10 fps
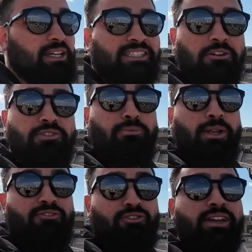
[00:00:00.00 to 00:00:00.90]
because I was a
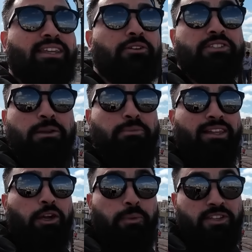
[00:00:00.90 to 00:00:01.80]
bit afraid that it was going to be
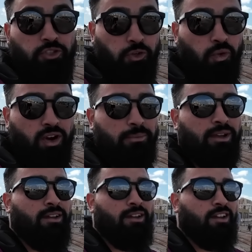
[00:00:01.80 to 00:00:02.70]
a little bit too warm.
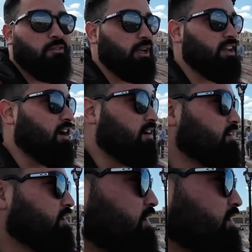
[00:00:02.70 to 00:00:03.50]
But no,